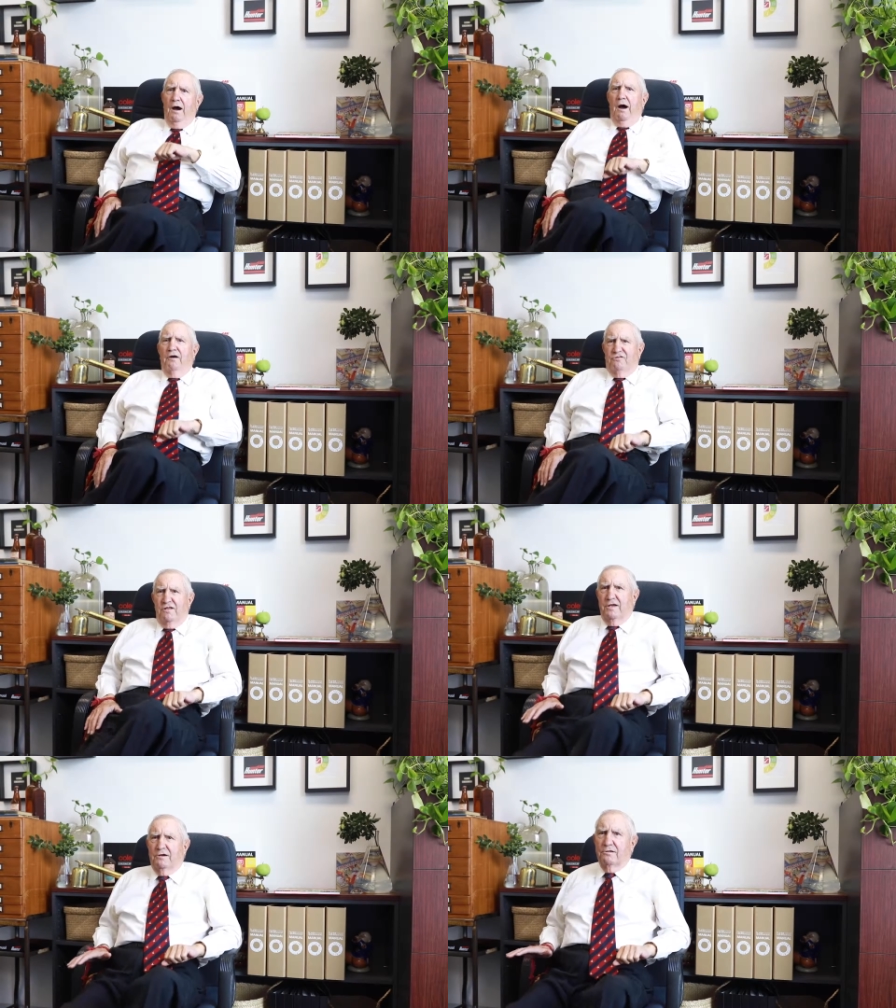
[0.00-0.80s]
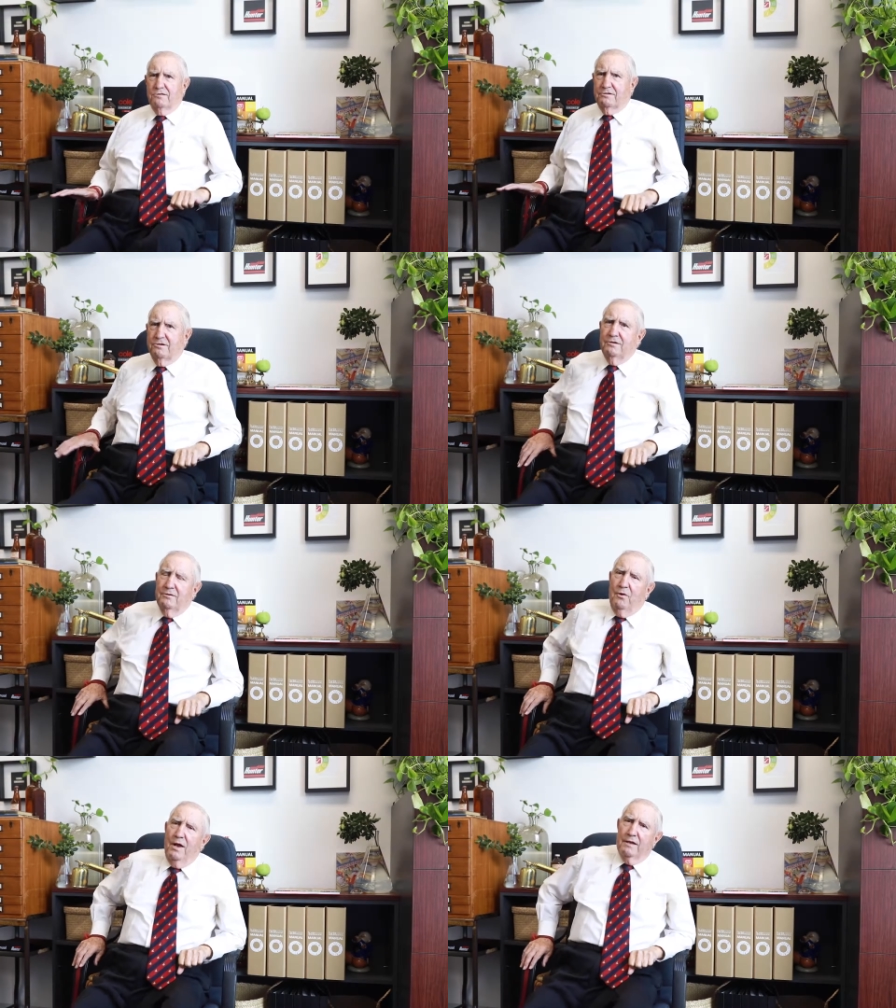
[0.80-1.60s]
I said, you got the two to
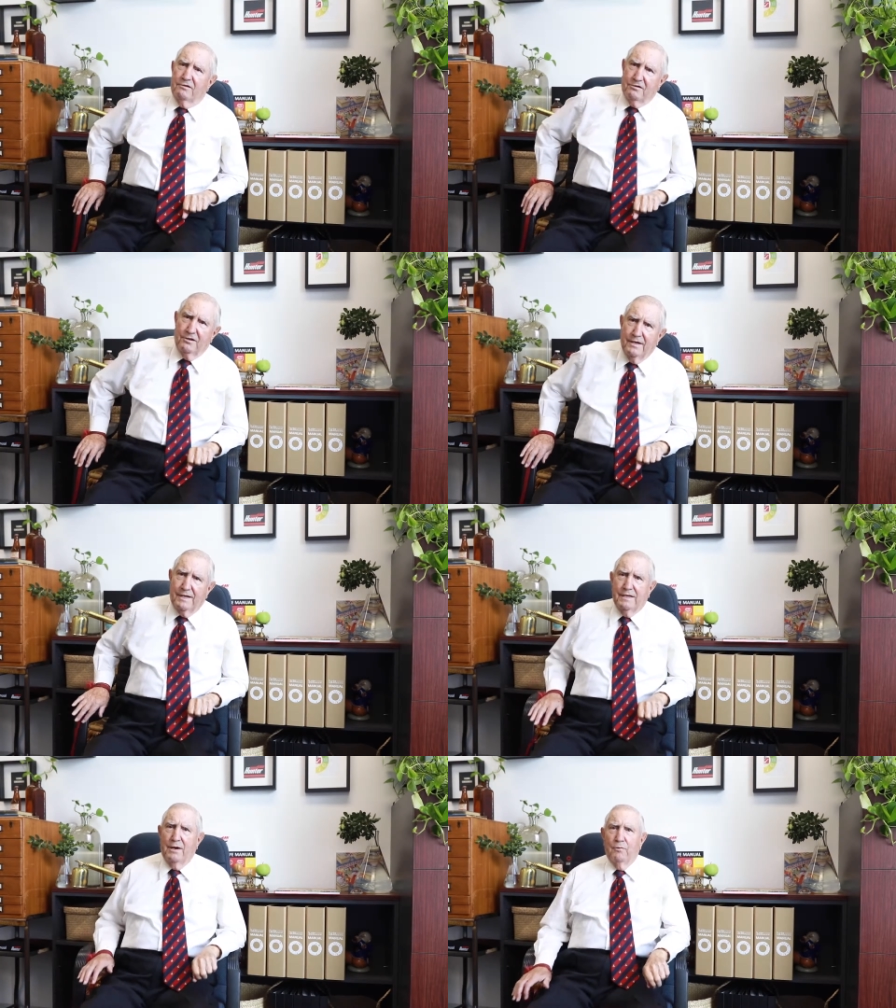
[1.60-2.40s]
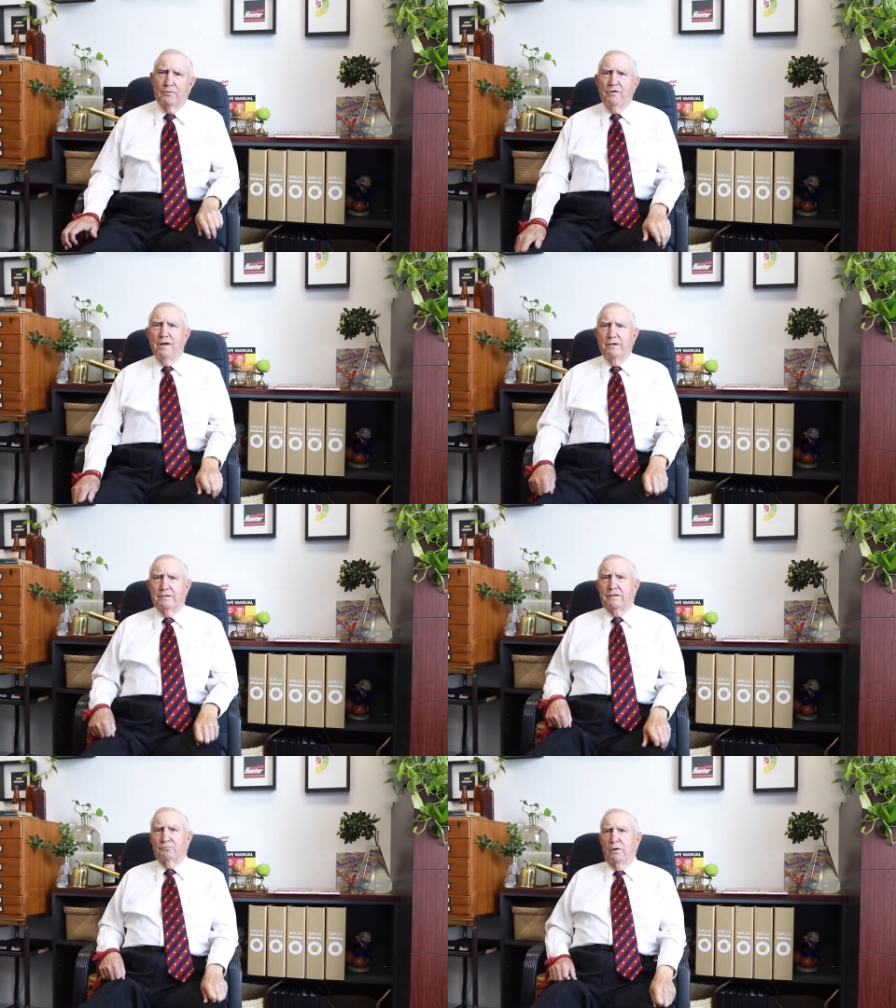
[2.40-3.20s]
one? I said, I don't know what round
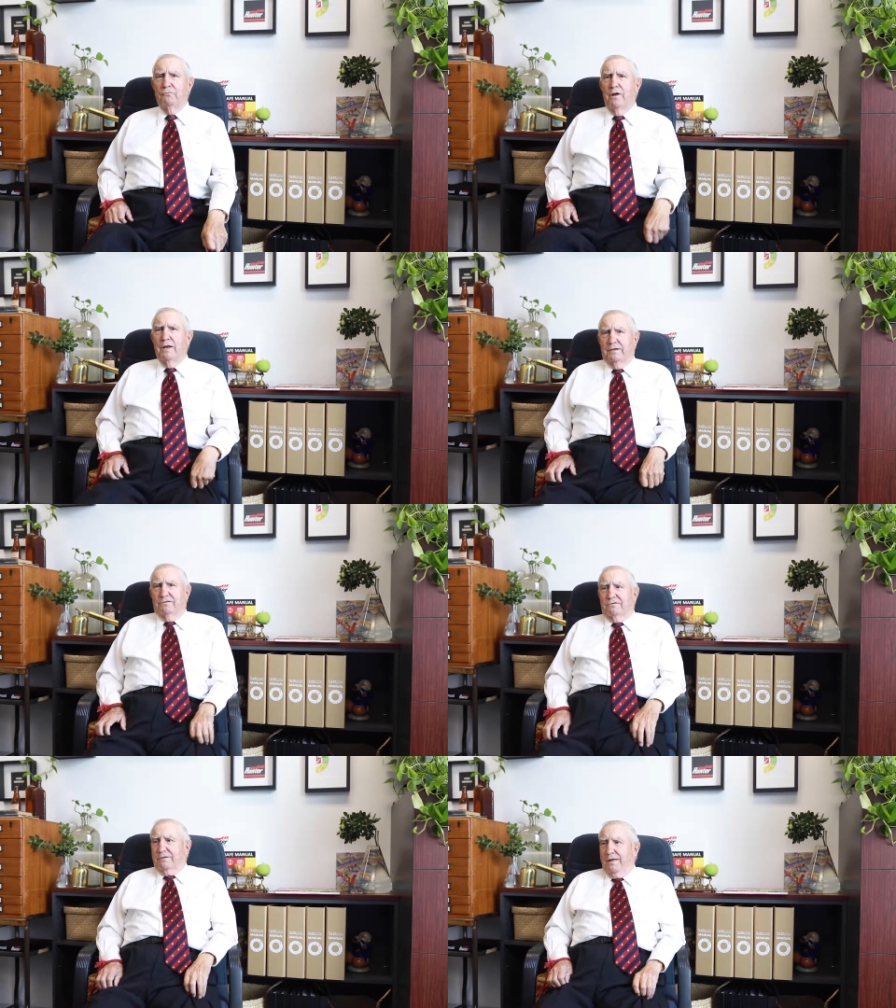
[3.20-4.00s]
it is. What round is it?